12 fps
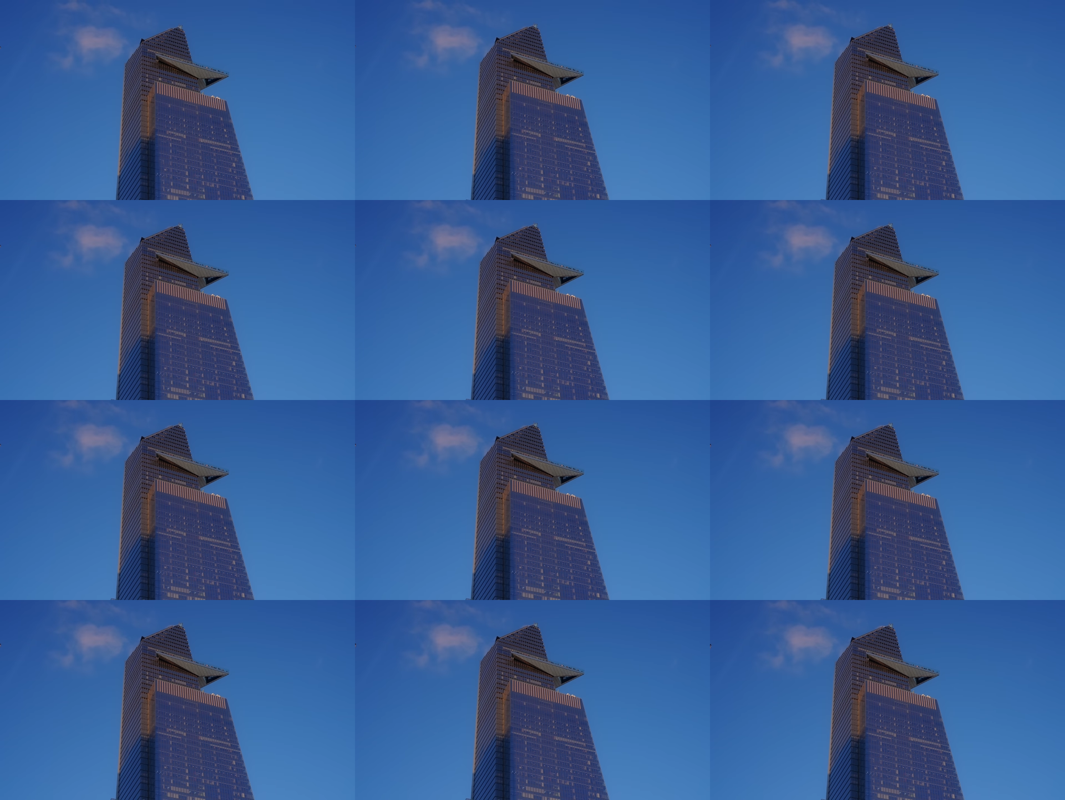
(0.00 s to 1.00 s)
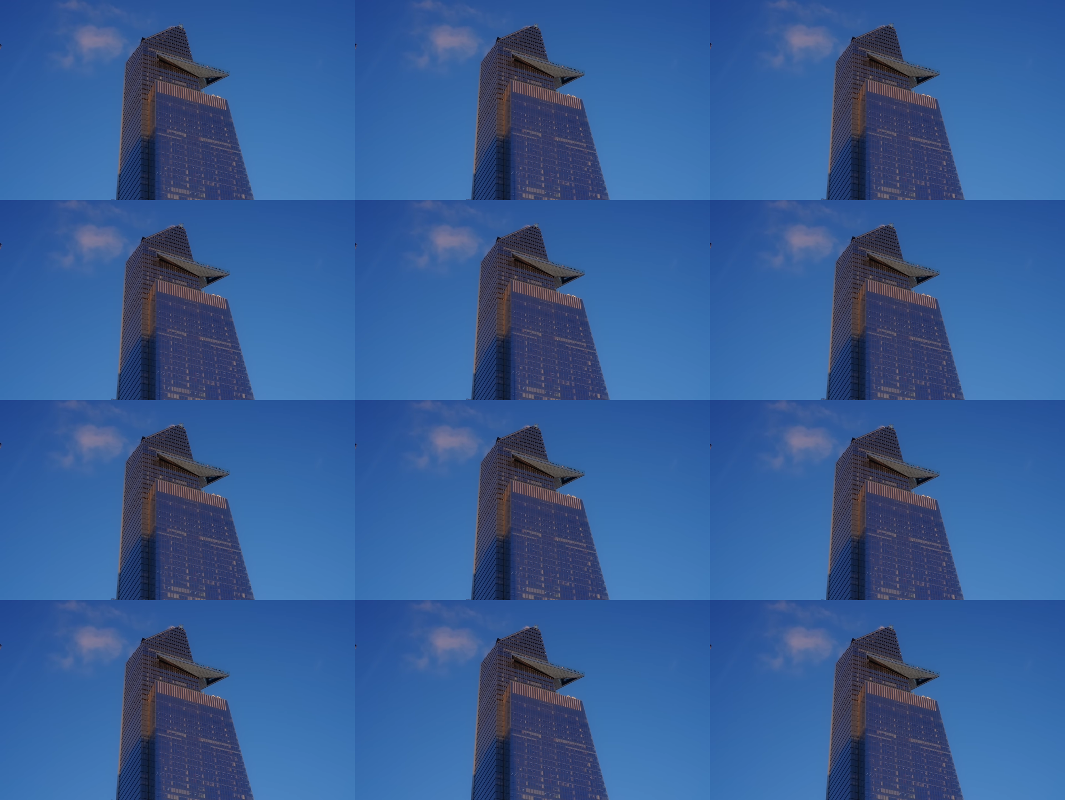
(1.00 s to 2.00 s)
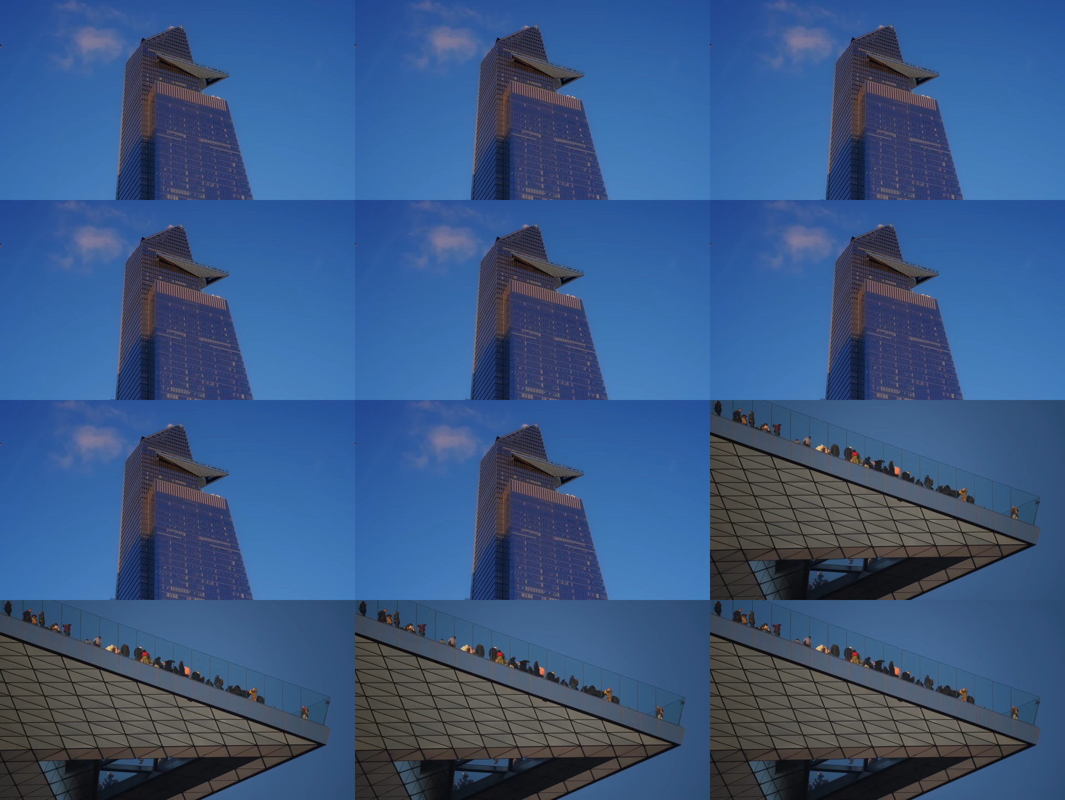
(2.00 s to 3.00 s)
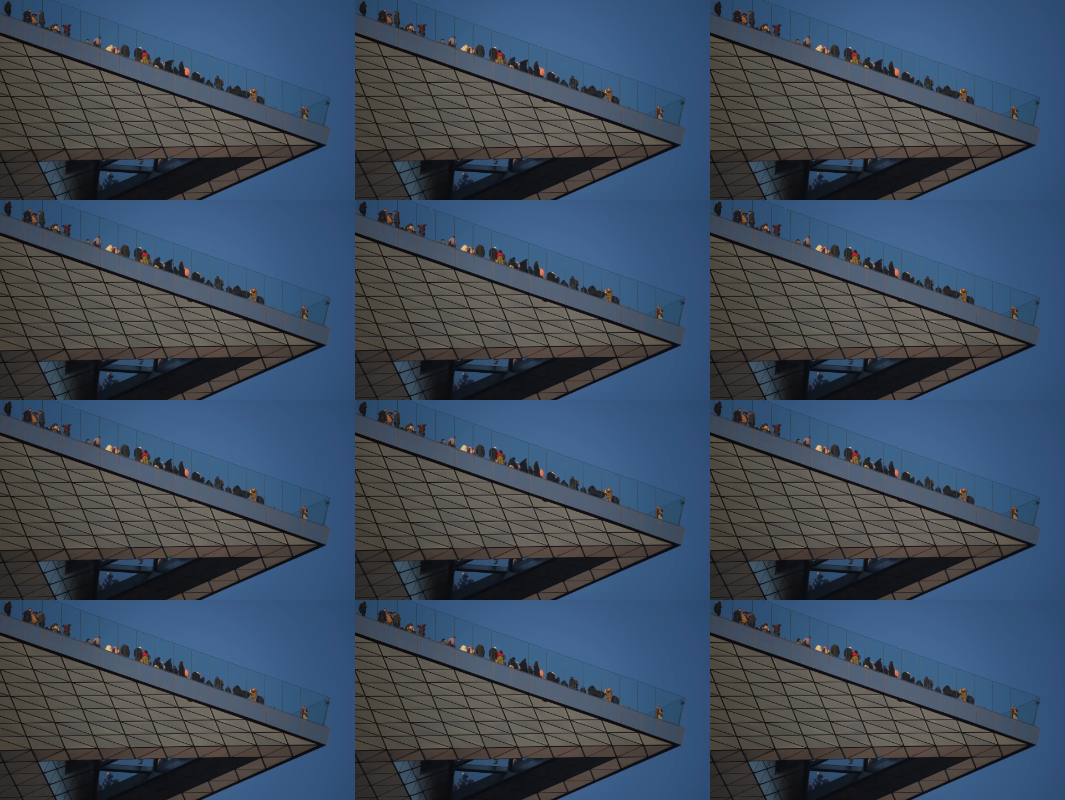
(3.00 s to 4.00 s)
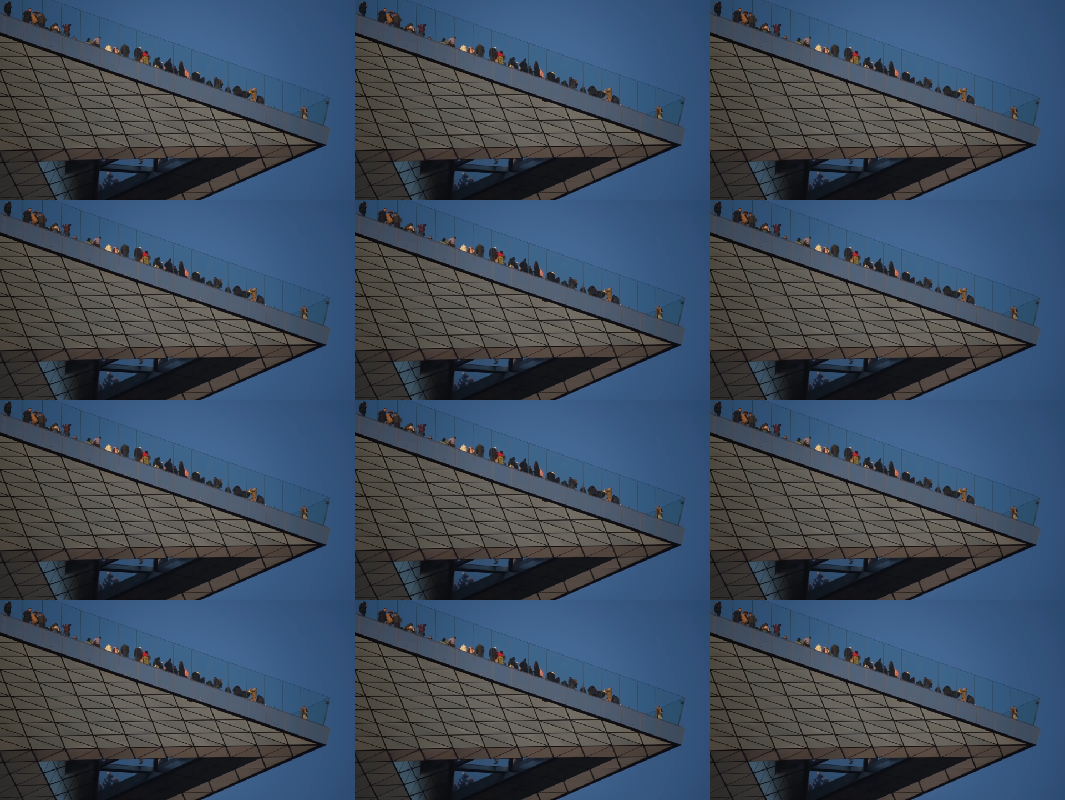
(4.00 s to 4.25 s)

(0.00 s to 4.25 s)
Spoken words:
(no speaker visible)